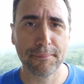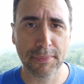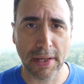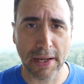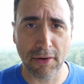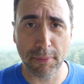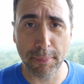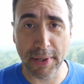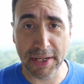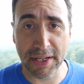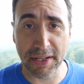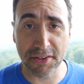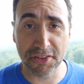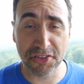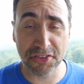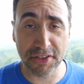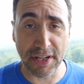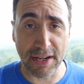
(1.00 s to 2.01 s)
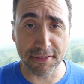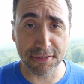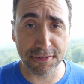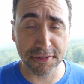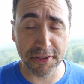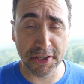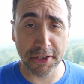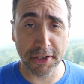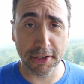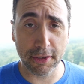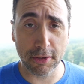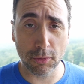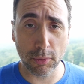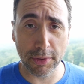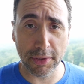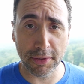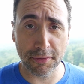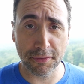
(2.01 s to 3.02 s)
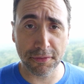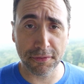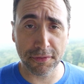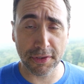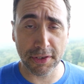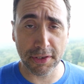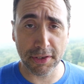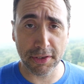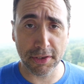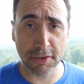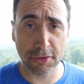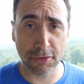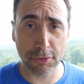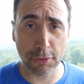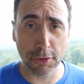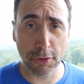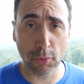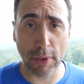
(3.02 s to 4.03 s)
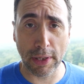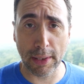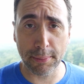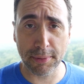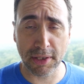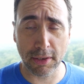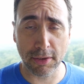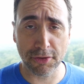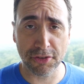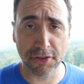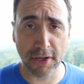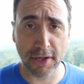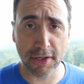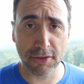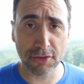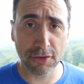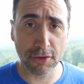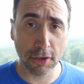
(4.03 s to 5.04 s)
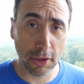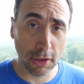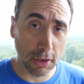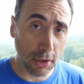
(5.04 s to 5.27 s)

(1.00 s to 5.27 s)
Hey everybody, it's Steph here with uh, Studio Web Killer Sites.